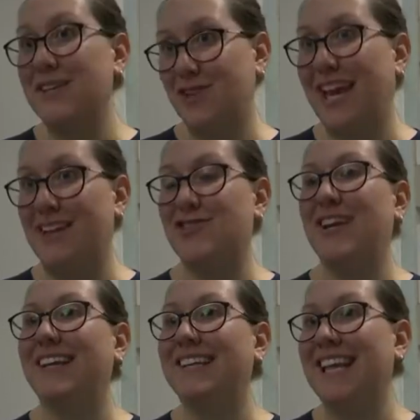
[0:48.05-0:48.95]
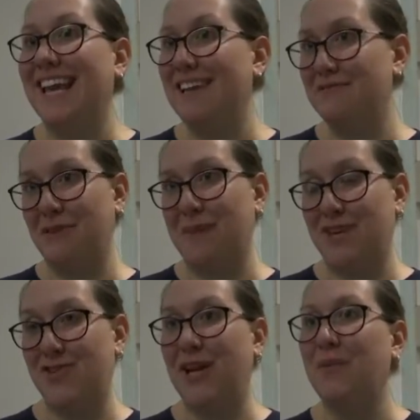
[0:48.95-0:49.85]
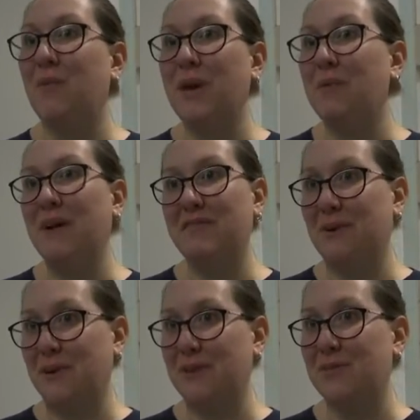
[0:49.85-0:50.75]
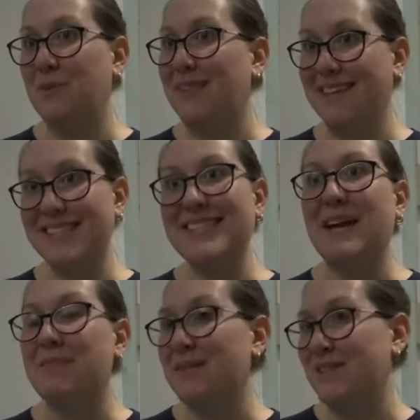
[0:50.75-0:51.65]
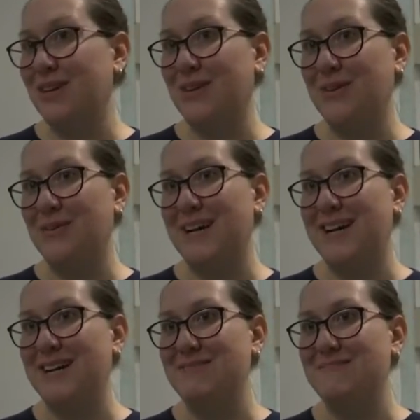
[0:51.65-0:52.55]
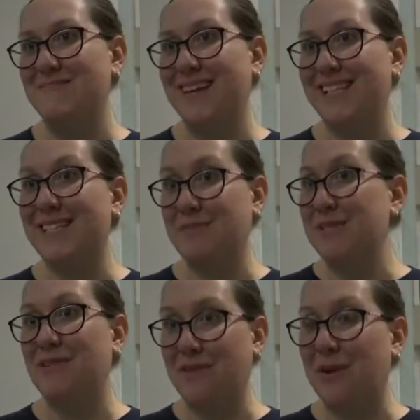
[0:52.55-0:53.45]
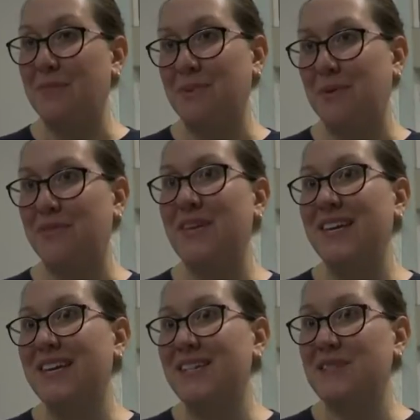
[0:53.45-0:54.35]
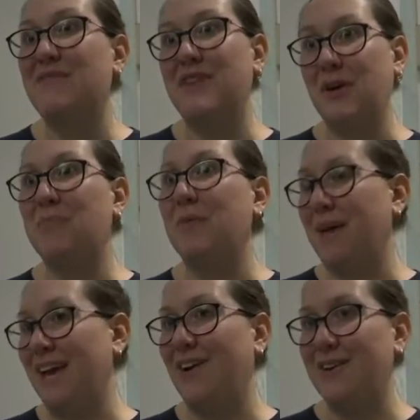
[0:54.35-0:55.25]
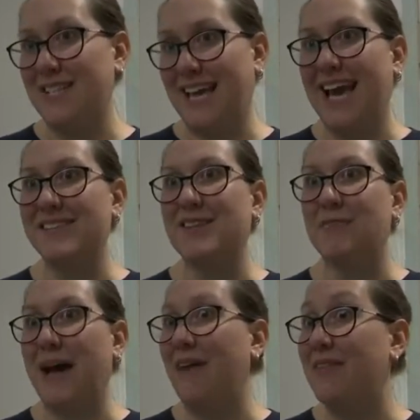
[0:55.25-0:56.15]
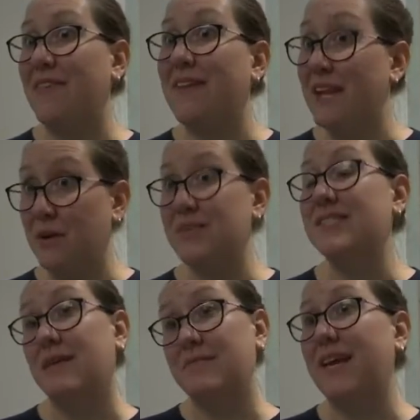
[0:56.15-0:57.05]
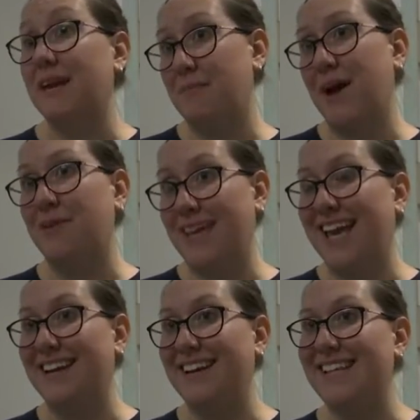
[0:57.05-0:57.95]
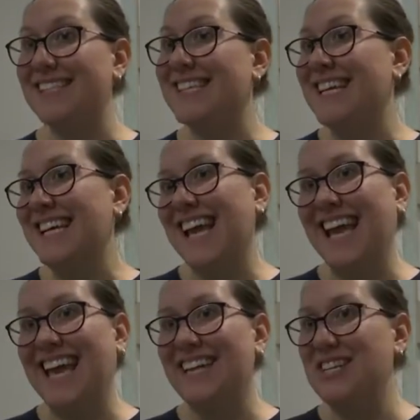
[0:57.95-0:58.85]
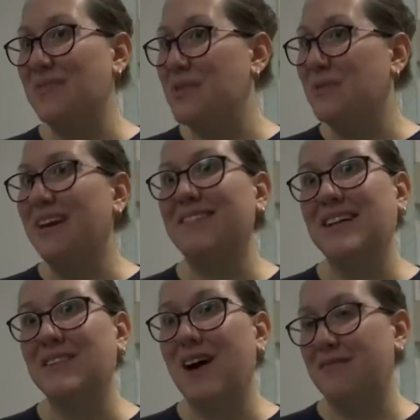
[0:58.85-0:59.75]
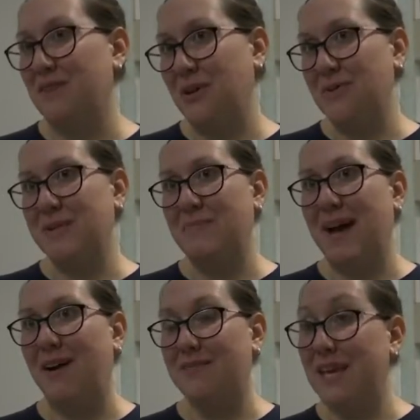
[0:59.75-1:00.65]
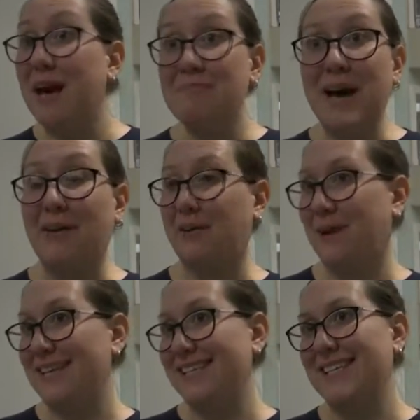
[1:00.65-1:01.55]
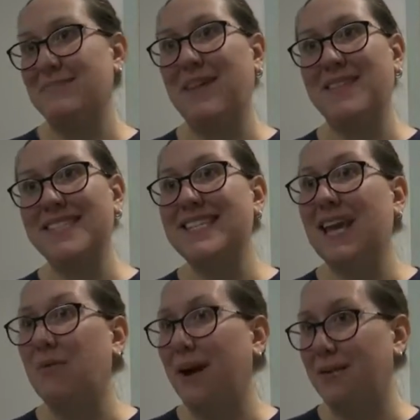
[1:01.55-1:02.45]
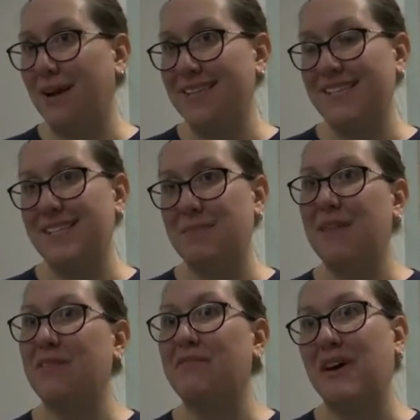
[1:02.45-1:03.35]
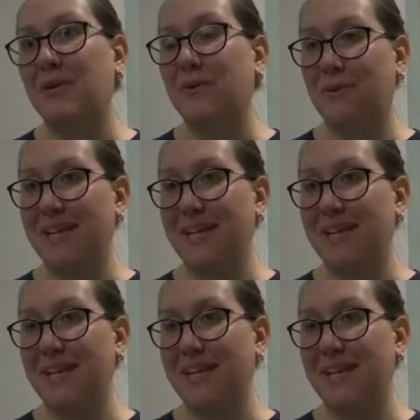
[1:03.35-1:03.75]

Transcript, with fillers: education and information. We want voters when they step into um, and step into the voting booth to feel prepared to cast their ballot, that they know something about candidates. And you, you get a, a lot of news about the up ballot races, about the statewide races, about the federal